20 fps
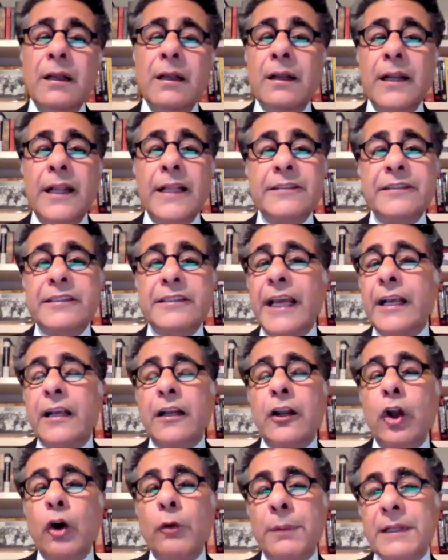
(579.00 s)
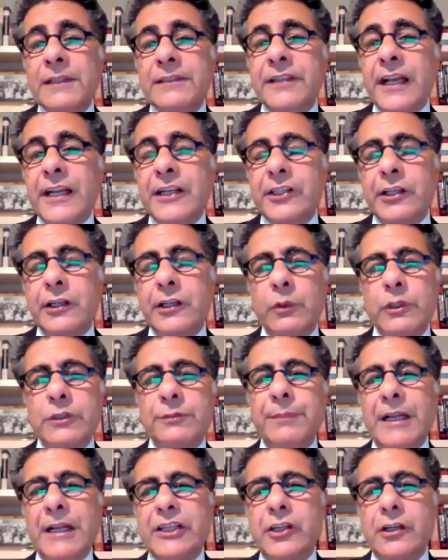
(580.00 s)
Let's take globalization. It was
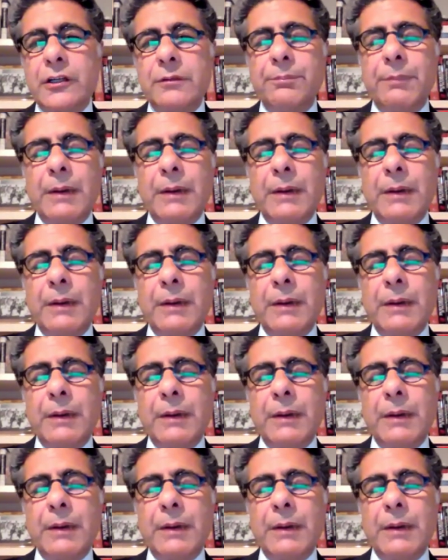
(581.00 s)
mentioned